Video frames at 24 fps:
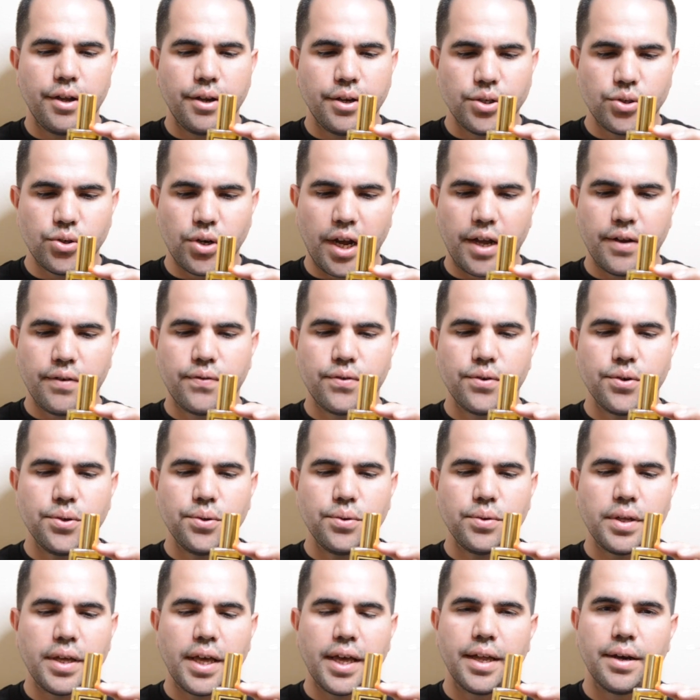dry
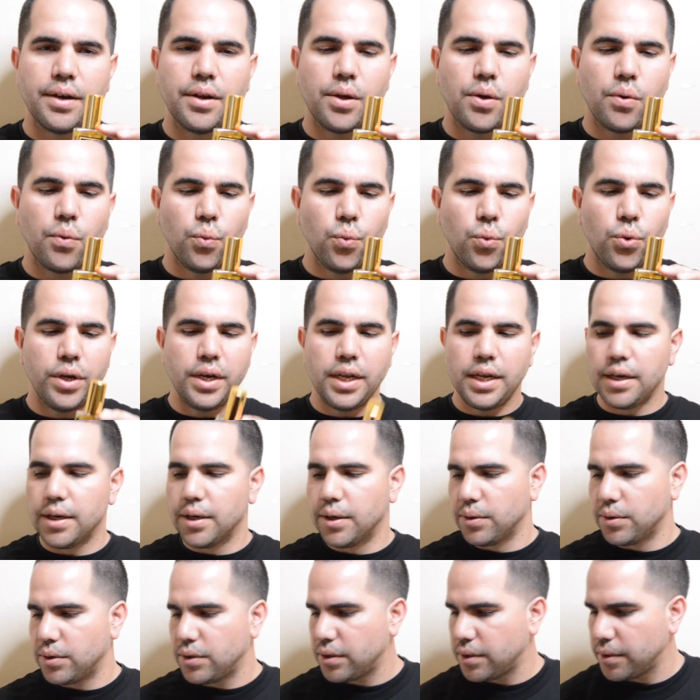fruit, and woody
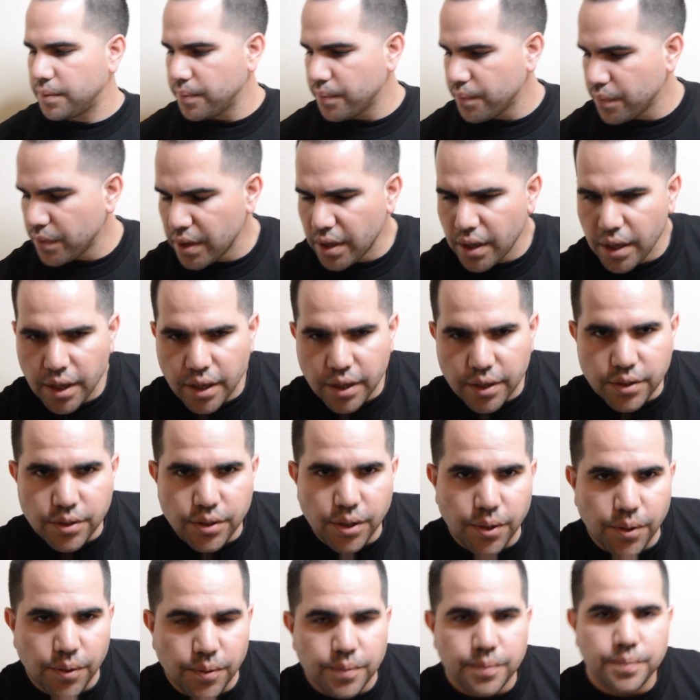notes.
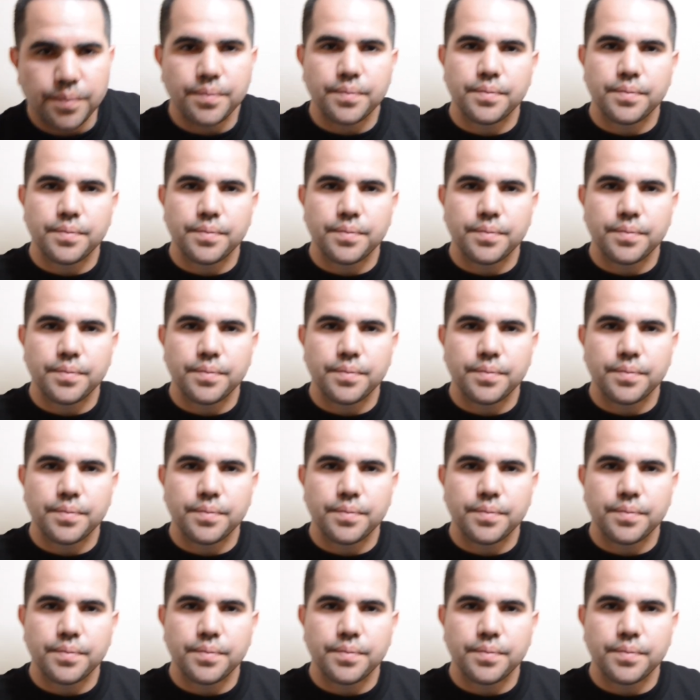So